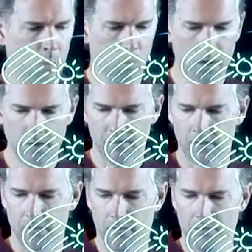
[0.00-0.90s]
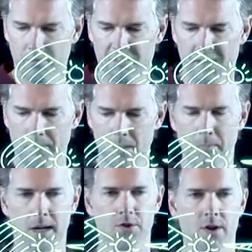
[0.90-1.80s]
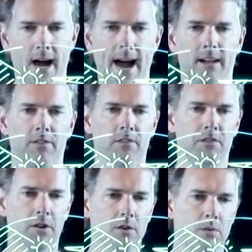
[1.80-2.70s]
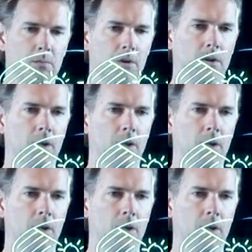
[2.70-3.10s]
What is this semi-major axis cubed?